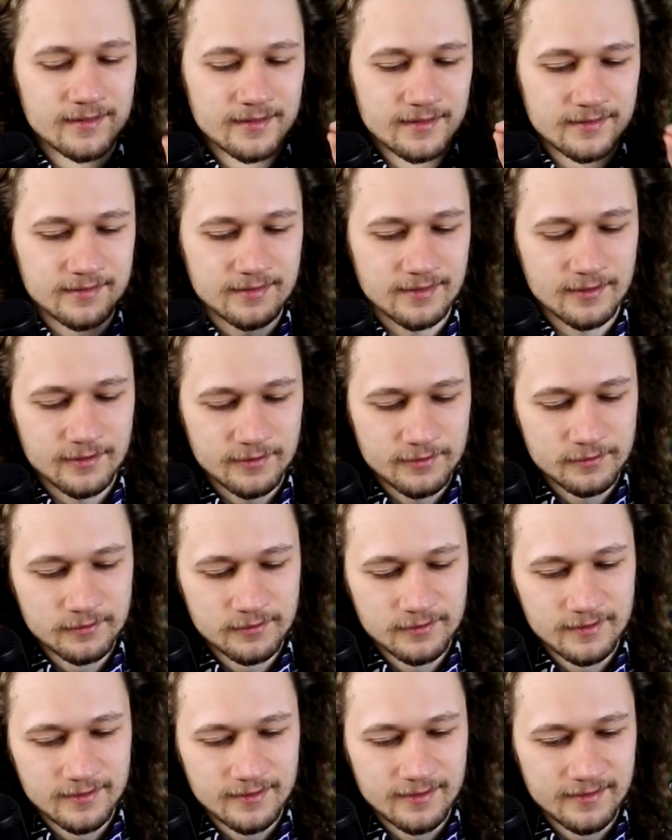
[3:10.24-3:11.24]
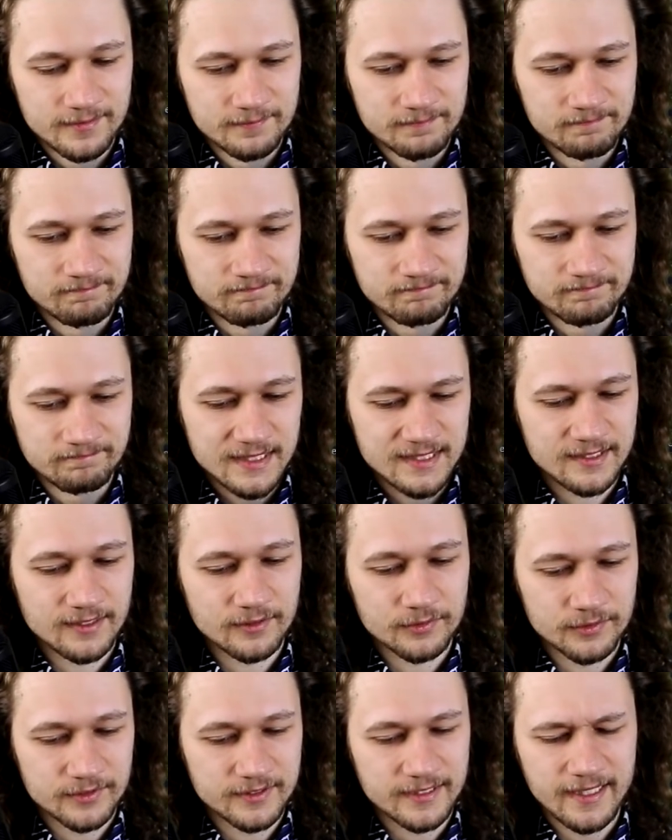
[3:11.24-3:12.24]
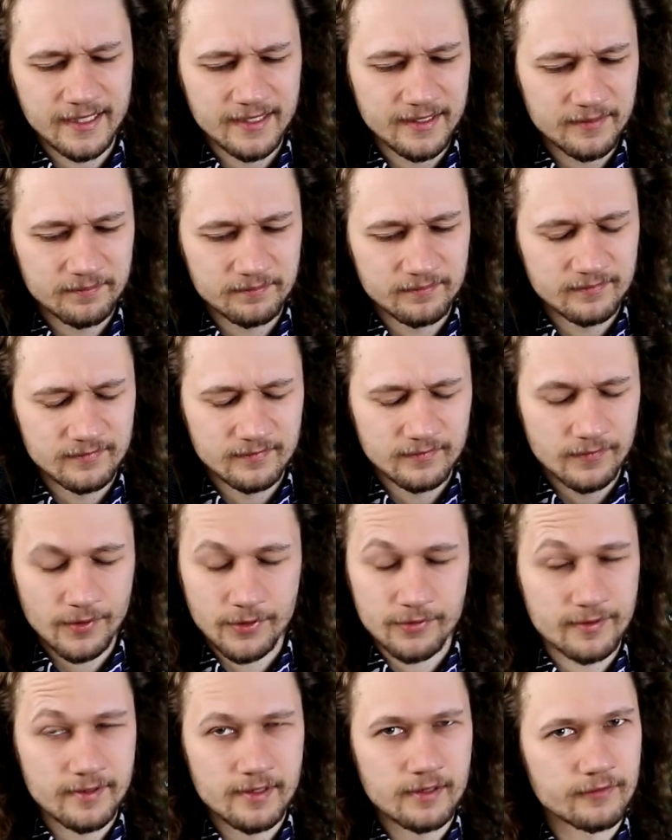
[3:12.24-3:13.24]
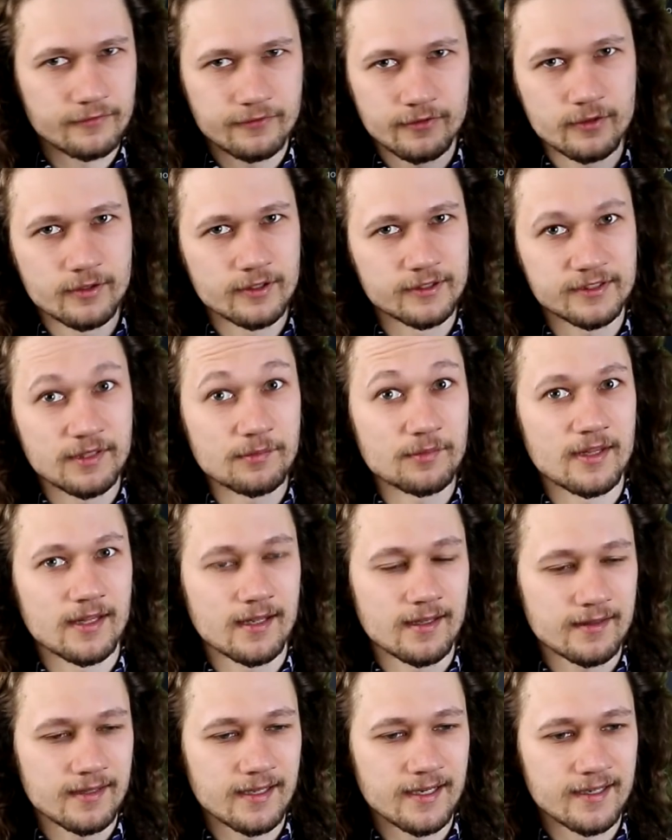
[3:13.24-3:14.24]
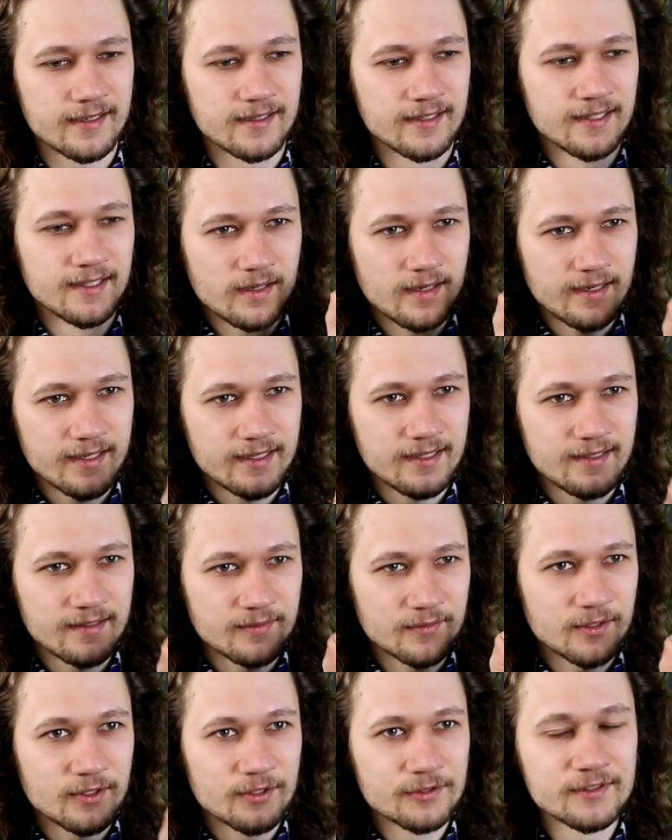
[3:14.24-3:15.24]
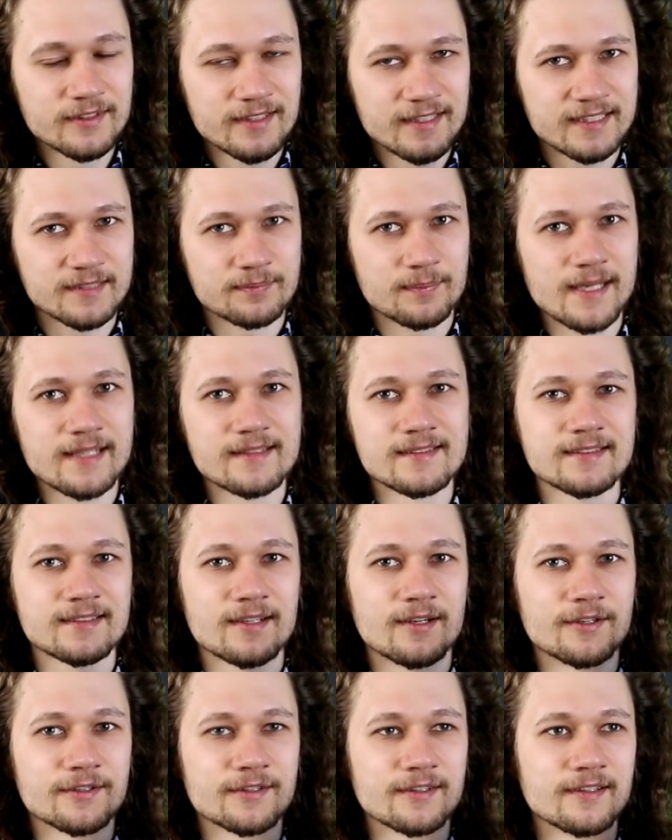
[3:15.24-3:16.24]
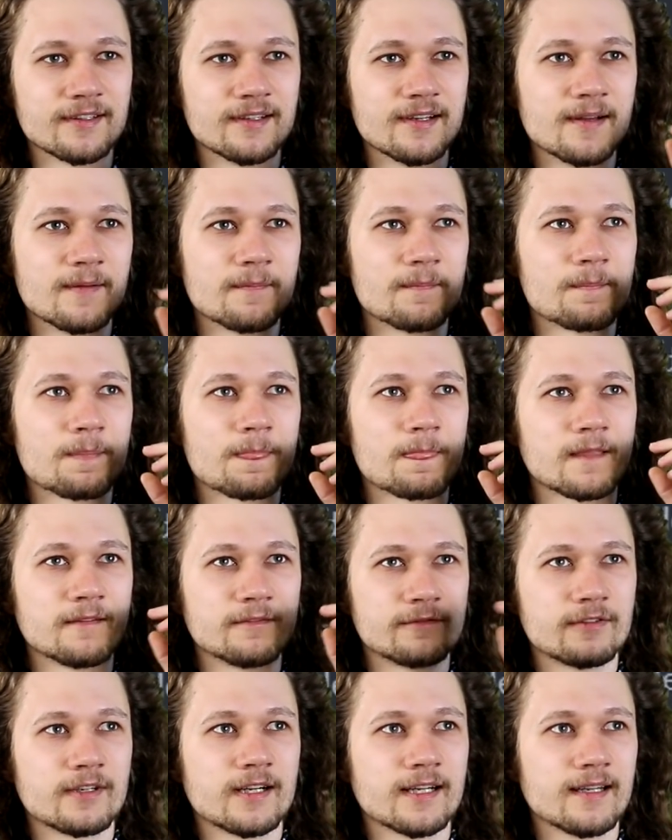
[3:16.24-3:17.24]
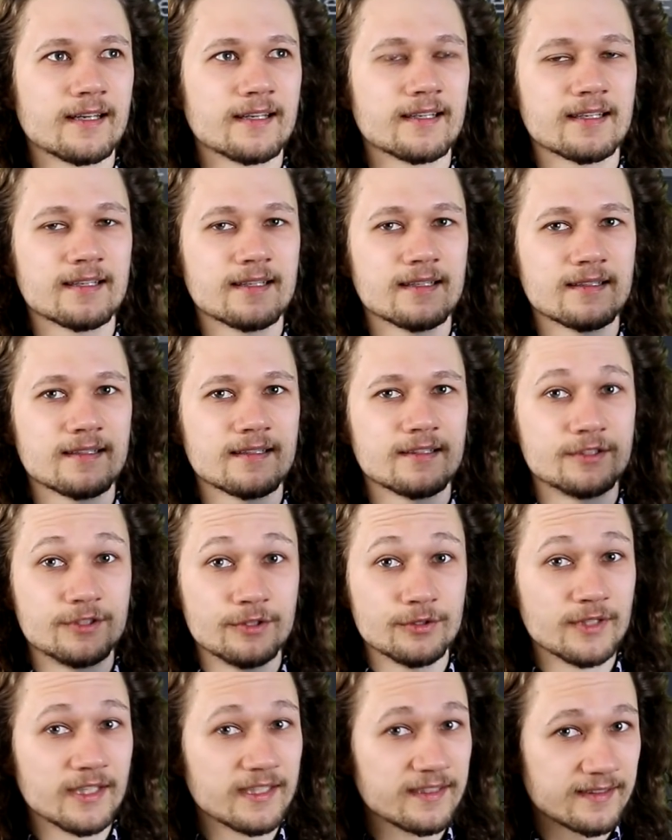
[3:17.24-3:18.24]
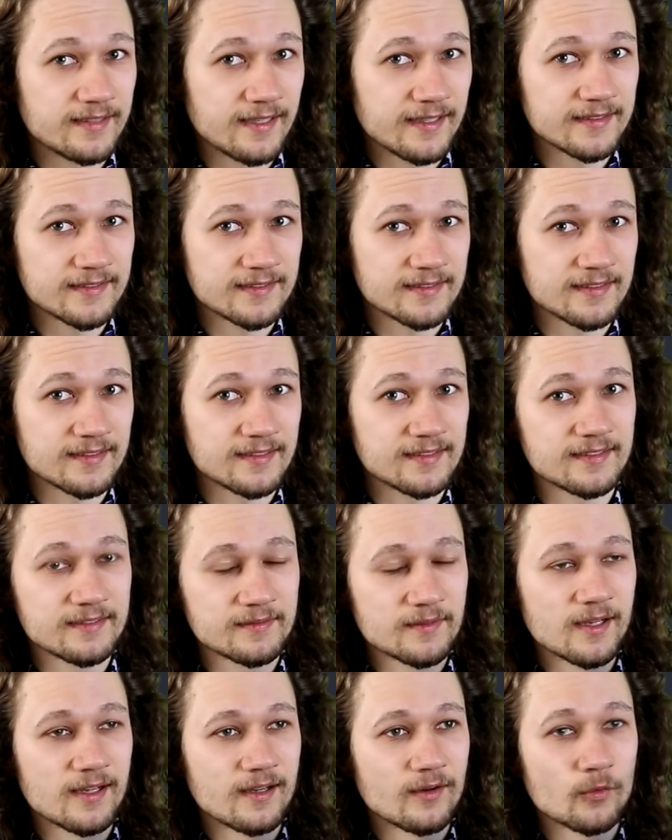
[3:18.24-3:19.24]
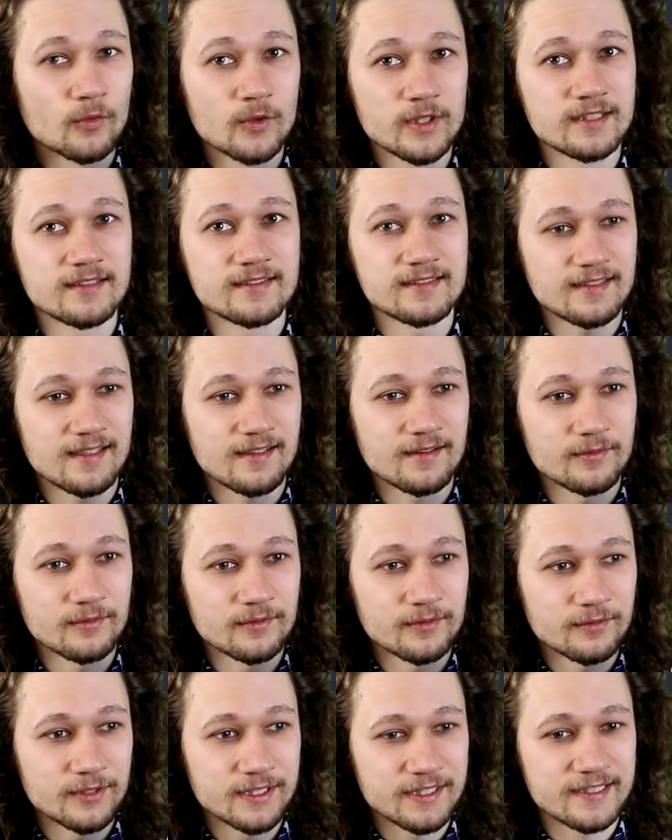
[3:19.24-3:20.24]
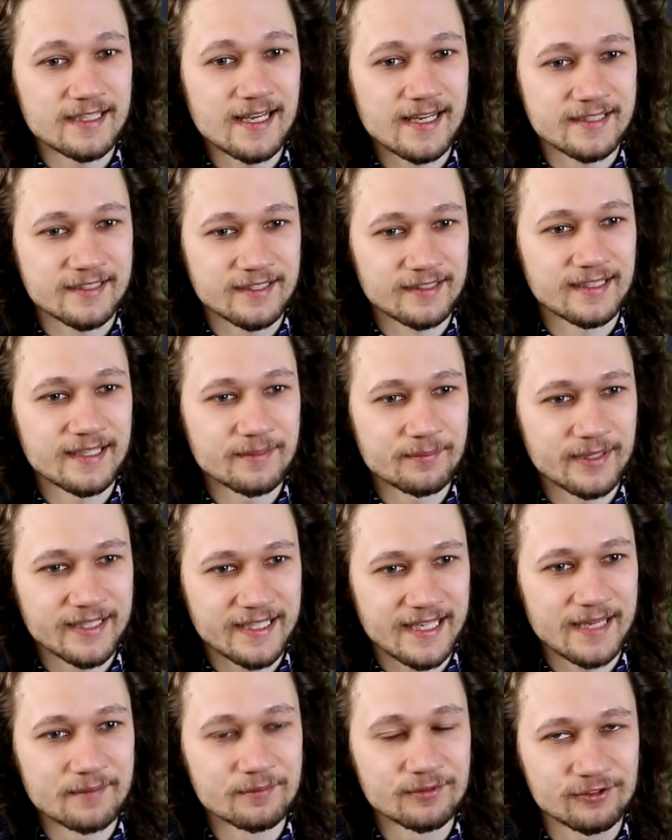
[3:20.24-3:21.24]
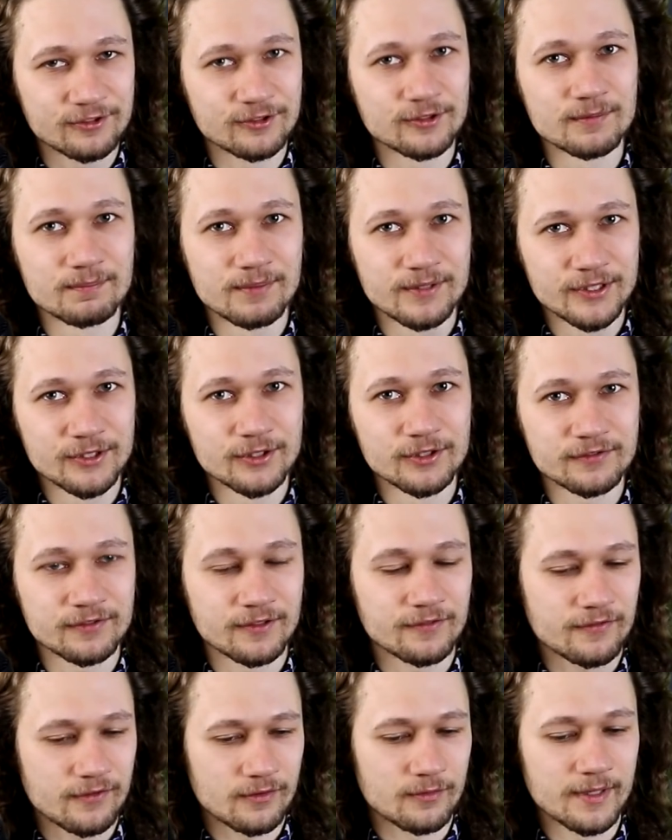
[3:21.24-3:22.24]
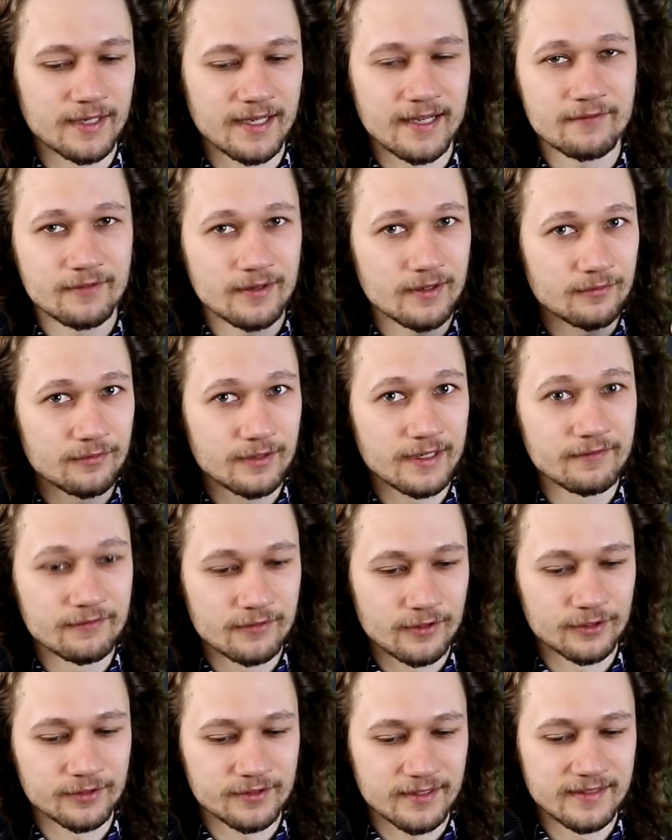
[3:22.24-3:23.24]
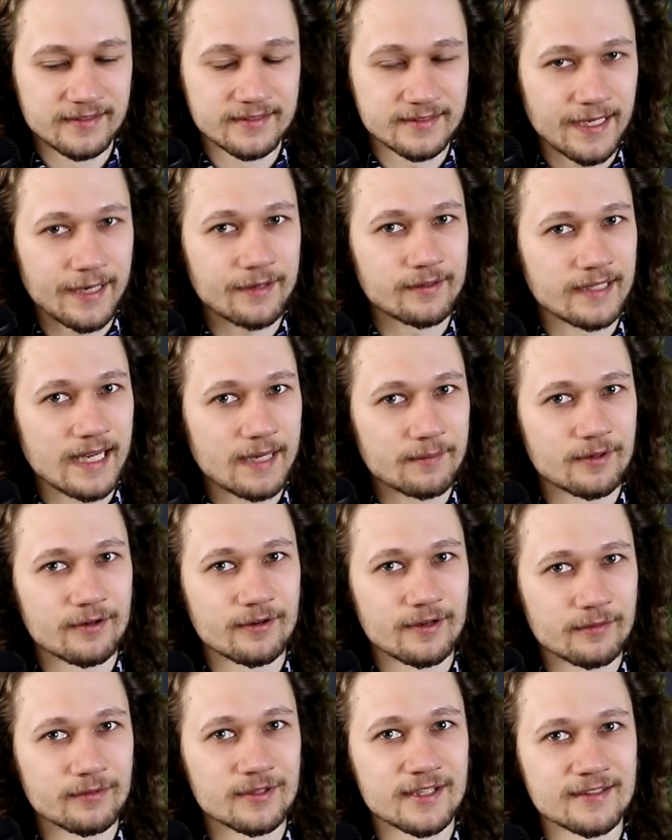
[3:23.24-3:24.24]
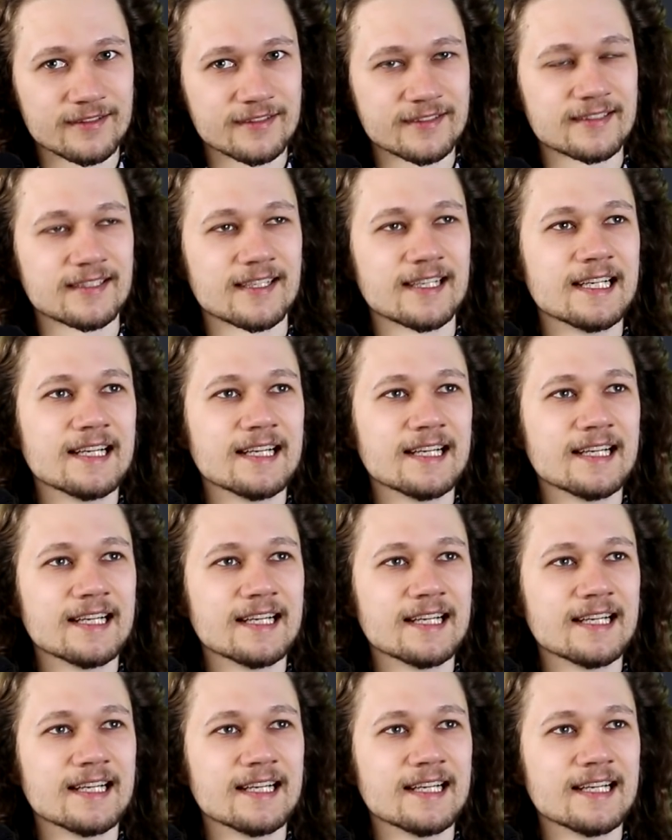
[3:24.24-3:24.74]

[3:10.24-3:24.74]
So, um, so day three or four, something like that, I only spent on writing unit tests, which which actually became super useful for when I re rewrote the entire library once.